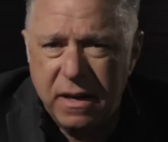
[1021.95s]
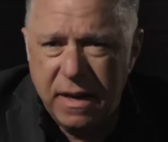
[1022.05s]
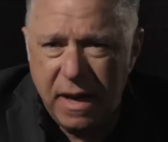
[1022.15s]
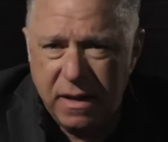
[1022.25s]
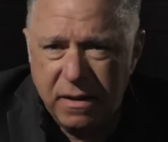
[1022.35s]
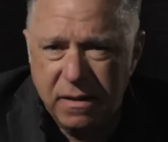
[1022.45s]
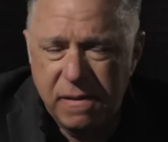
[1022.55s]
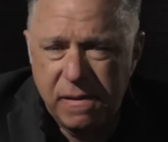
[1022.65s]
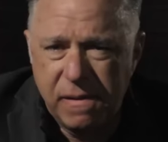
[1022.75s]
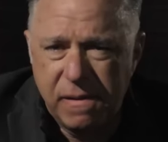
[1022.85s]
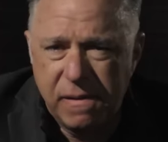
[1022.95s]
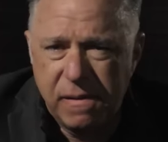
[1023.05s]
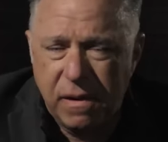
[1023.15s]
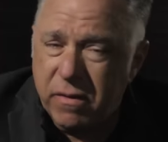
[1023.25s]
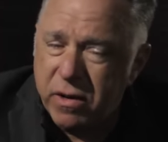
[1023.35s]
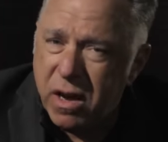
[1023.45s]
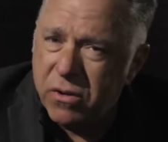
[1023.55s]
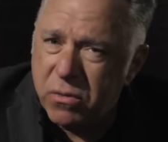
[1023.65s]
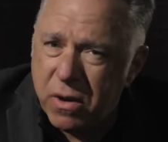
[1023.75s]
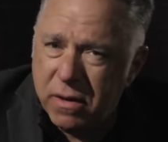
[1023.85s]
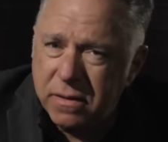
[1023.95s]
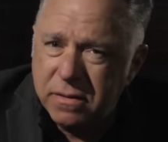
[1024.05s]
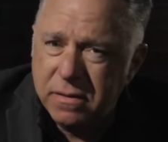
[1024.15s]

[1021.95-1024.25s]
again. We have another one.